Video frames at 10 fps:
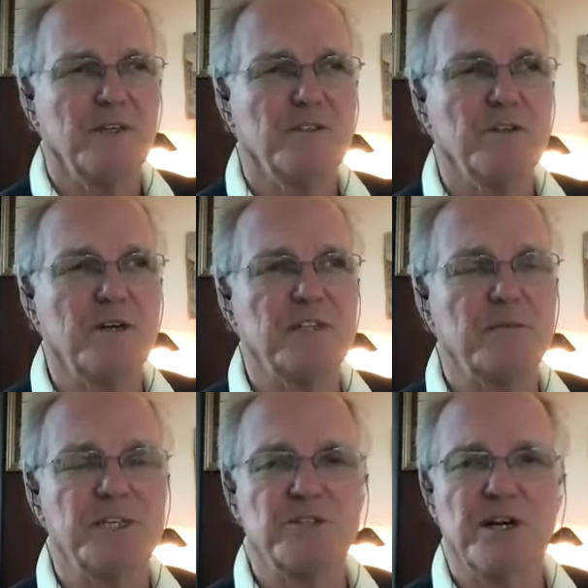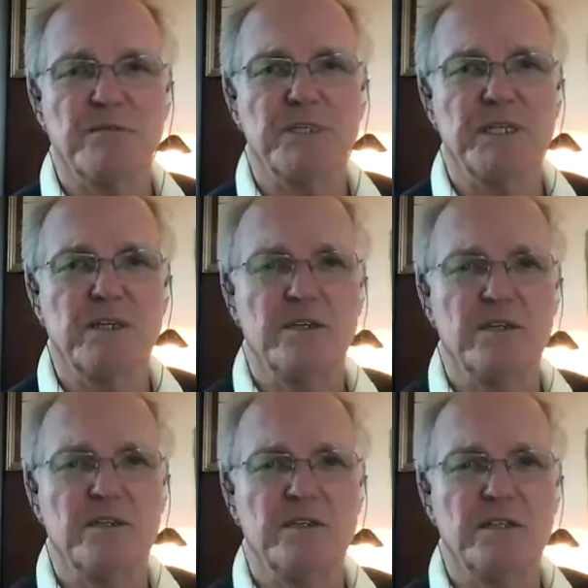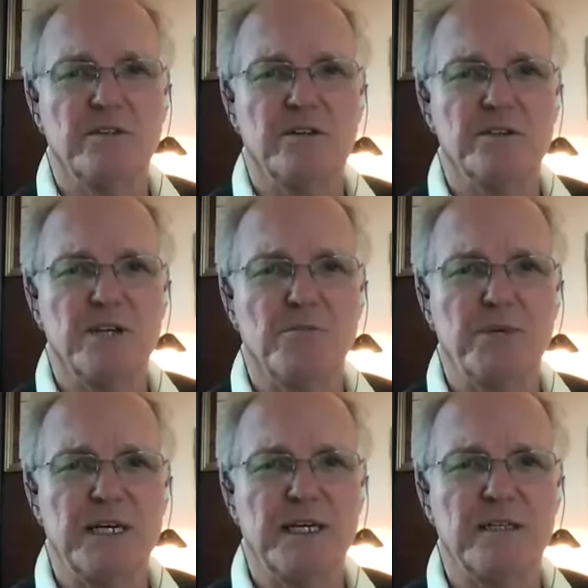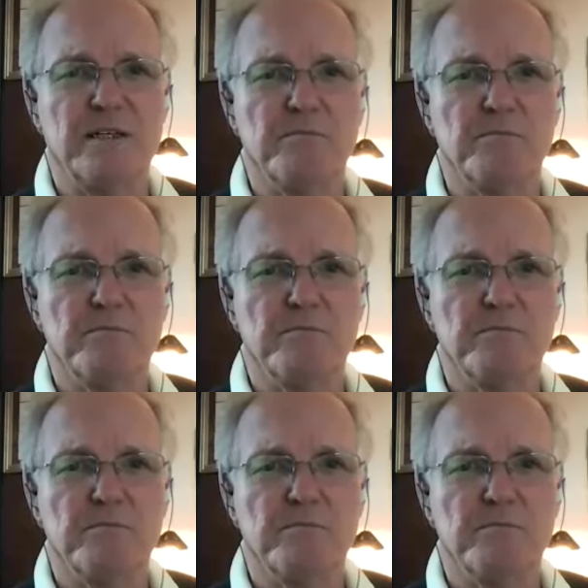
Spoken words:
every time I try to be good, it turns out bad.